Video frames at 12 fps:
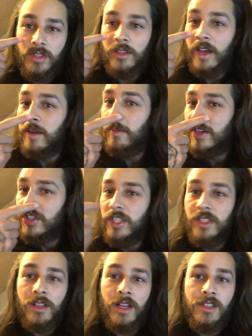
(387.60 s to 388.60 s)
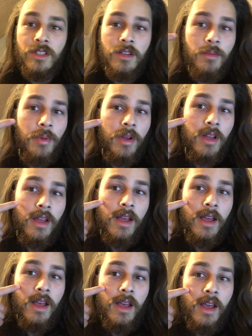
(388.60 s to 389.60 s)
lining my cheek lines up,
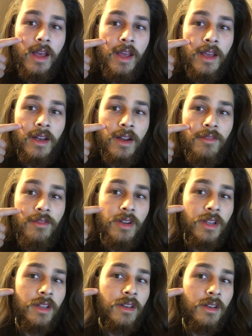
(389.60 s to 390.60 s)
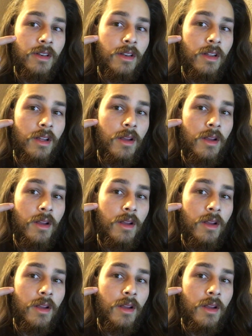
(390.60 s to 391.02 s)
and I freaking